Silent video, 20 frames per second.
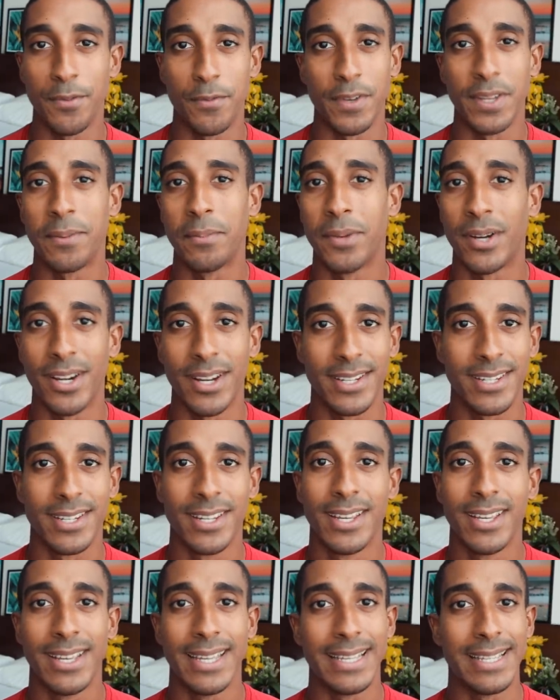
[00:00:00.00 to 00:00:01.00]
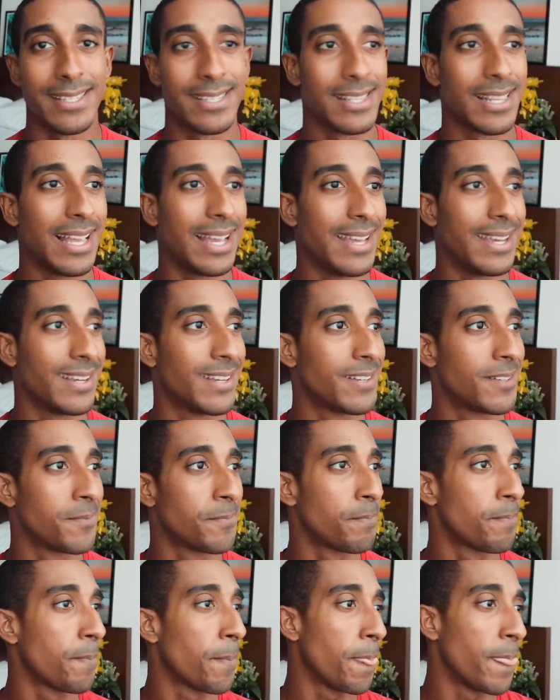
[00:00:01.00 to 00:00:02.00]
Vinmart is like,
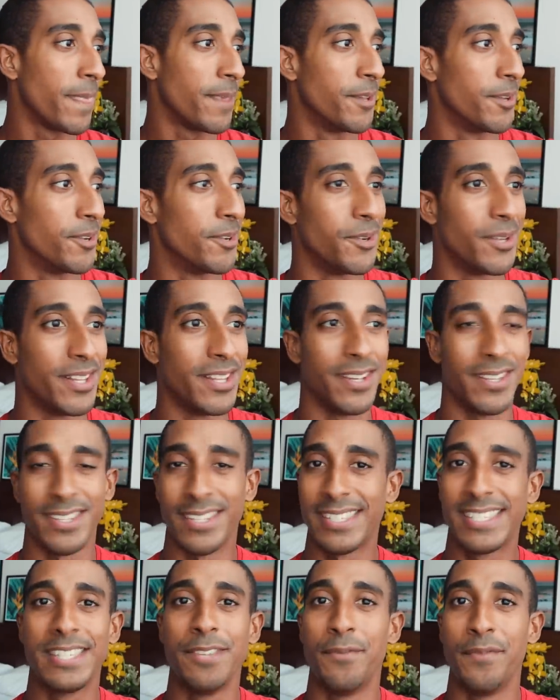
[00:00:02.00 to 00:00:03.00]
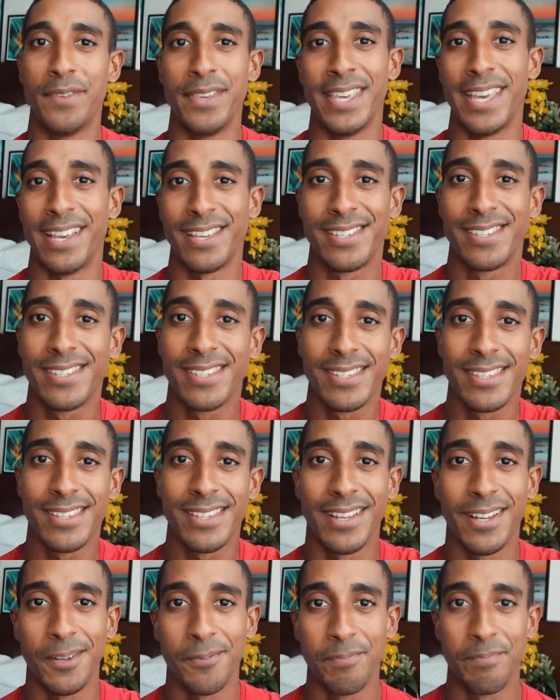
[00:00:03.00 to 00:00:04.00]
you know, the
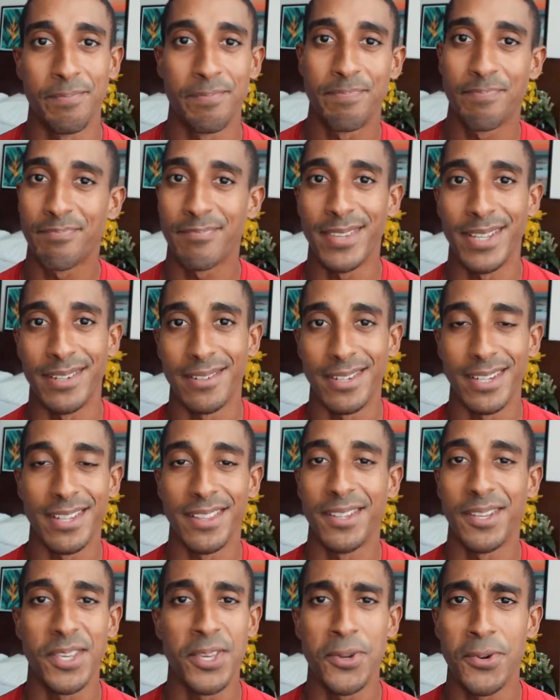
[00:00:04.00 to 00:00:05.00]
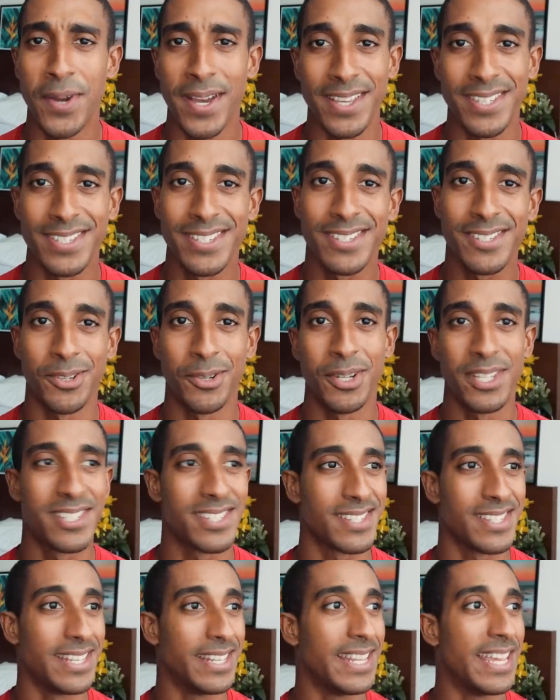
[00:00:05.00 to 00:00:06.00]
CVS in the US. So
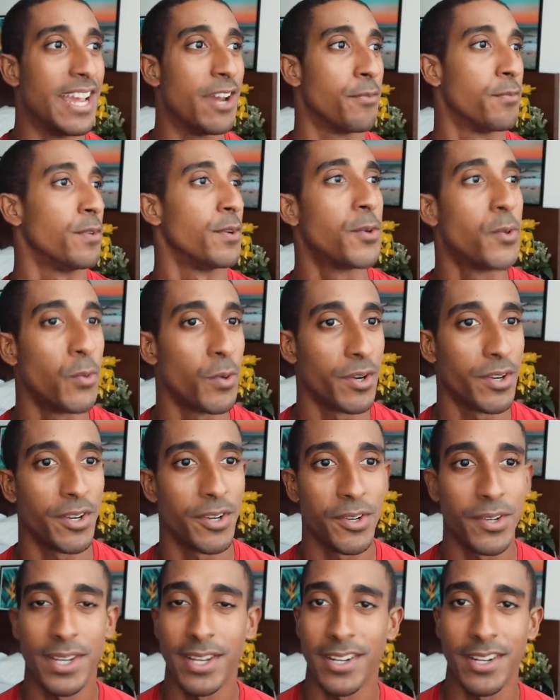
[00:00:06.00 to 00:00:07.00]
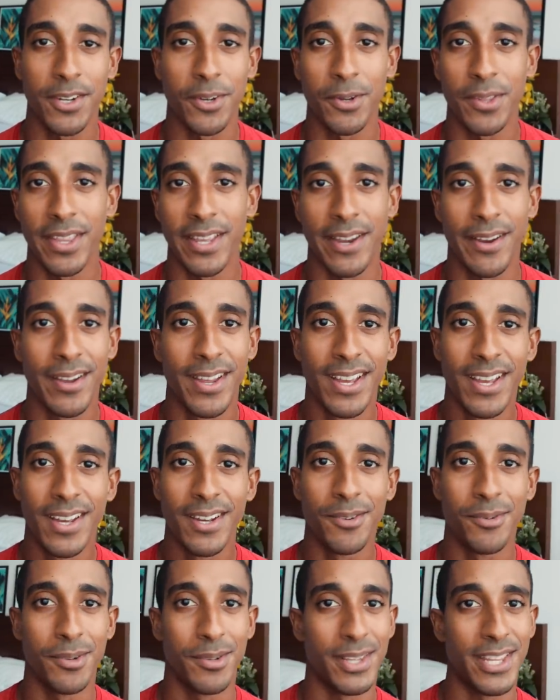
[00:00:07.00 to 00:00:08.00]
it's in every corner, you can go there.
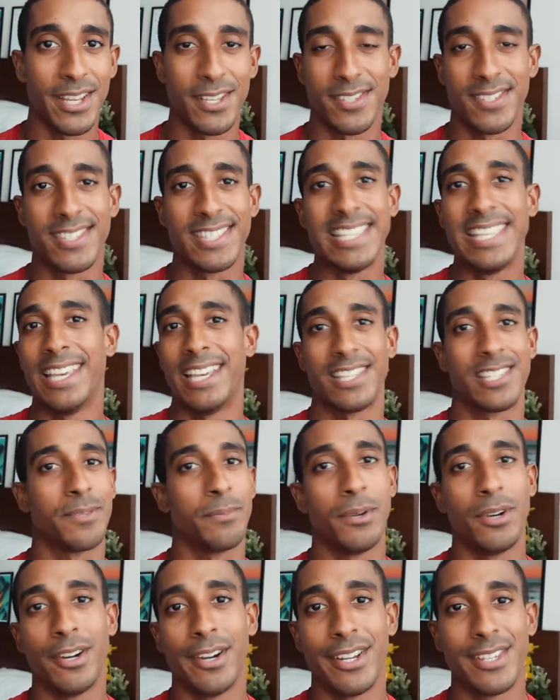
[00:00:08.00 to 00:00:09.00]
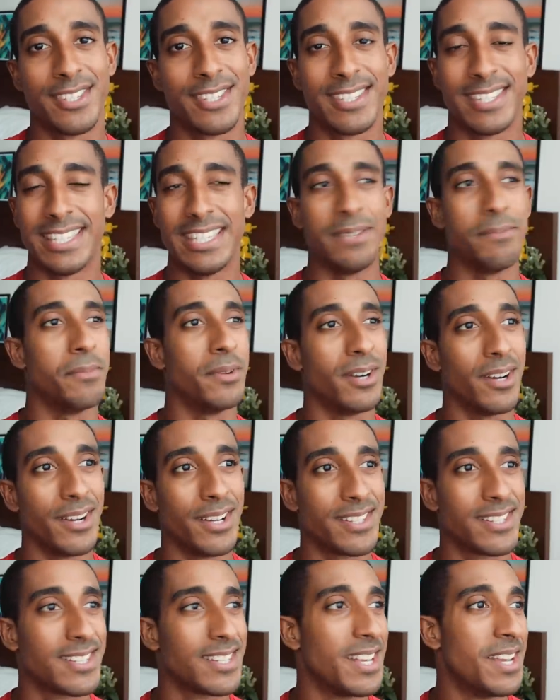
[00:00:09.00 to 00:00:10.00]
There's TS Marts, T
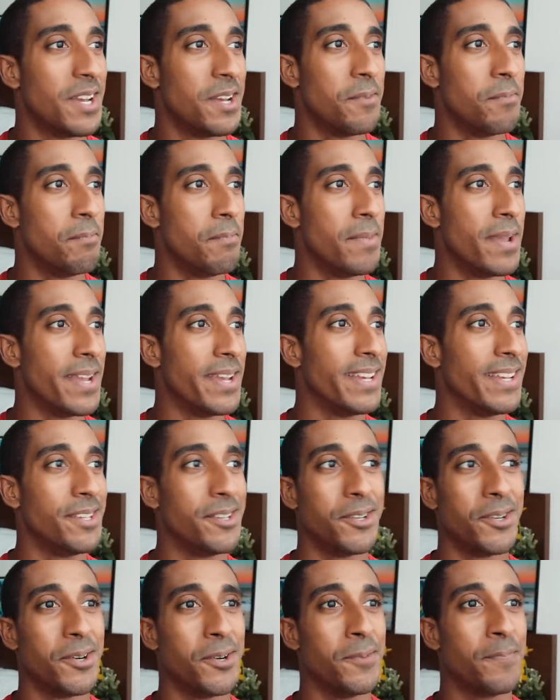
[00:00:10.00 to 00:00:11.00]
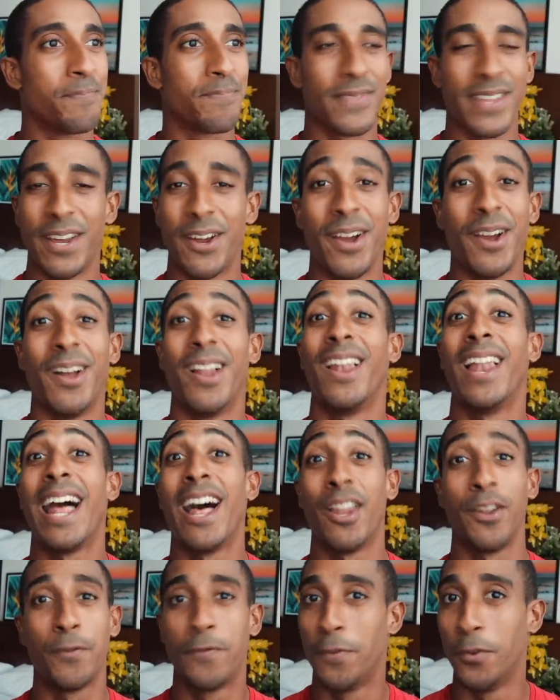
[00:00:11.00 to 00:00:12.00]
Marts, you know, there are a
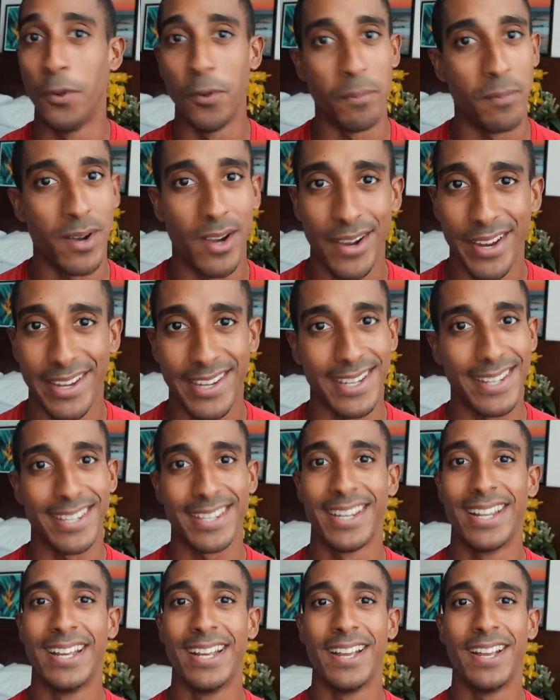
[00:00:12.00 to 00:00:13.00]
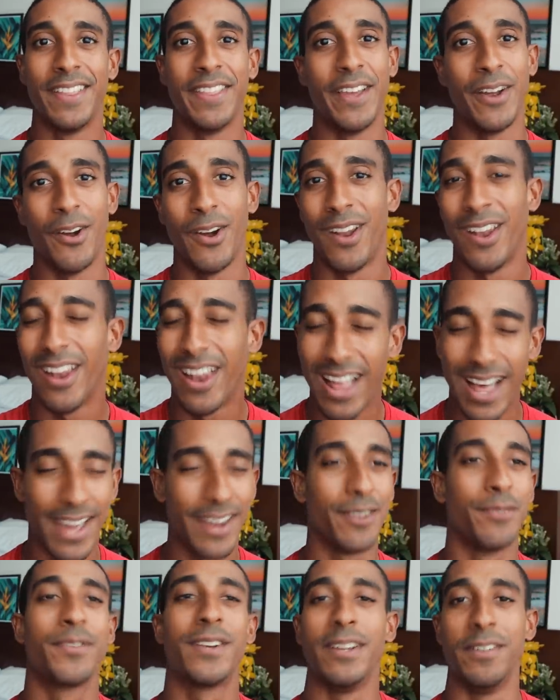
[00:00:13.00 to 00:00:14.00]
lot, Full Market. There are a
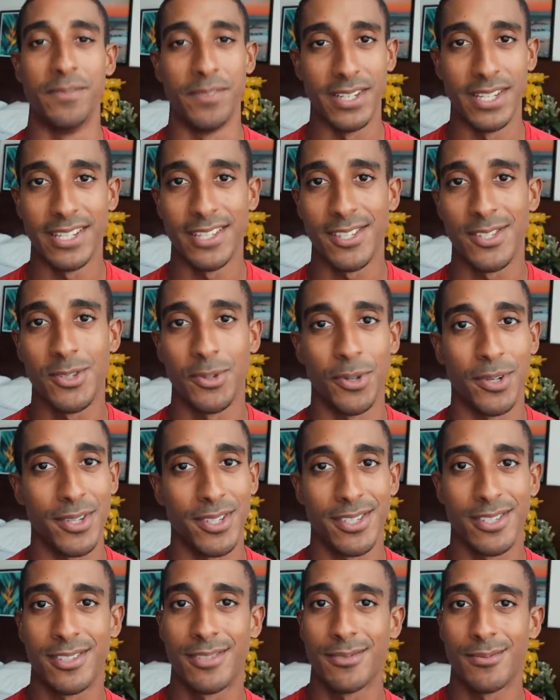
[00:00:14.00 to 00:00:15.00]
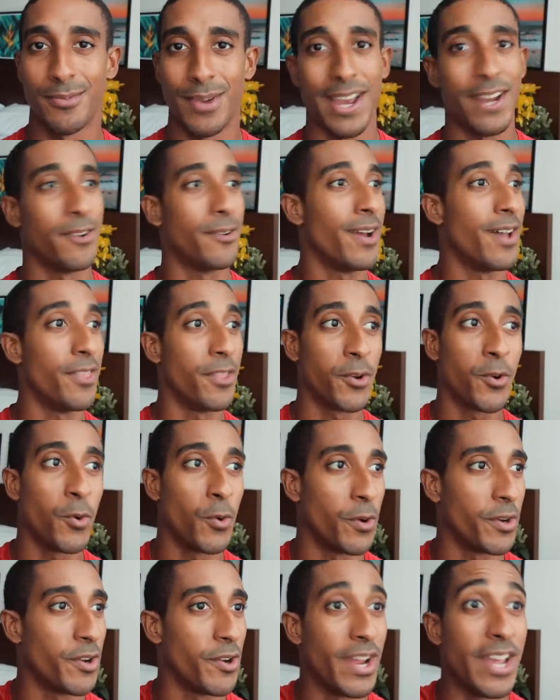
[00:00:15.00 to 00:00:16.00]
lot of convenience stores right around the
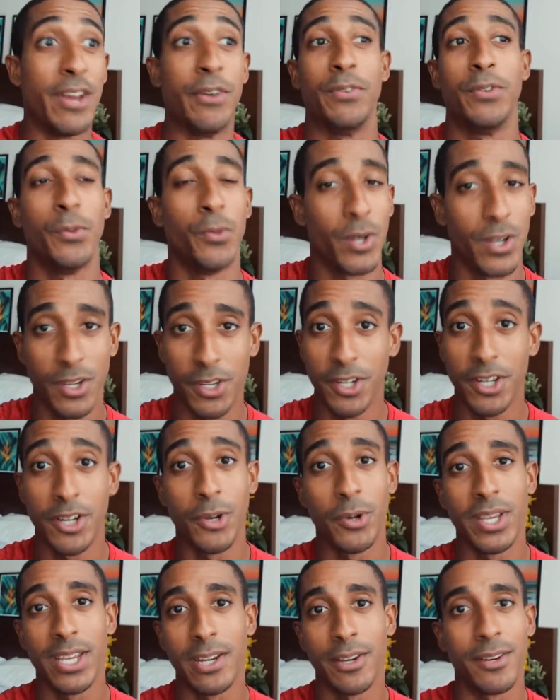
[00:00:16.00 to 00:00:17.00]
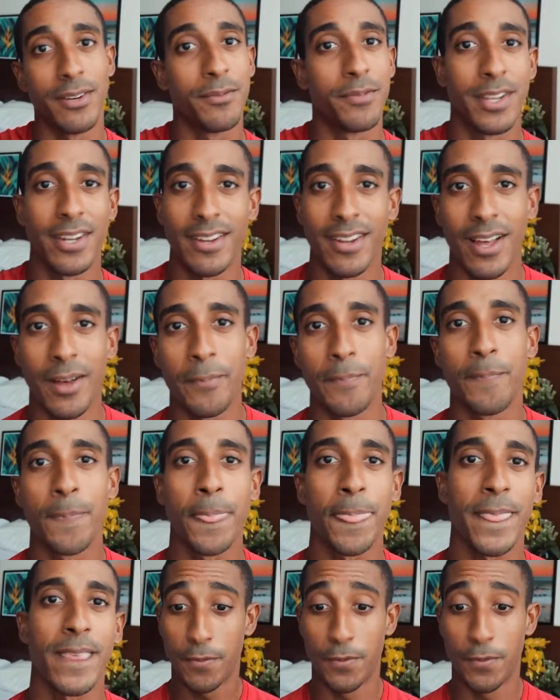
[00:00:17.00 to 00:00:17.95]
corner everywhere you go here in Vietnam.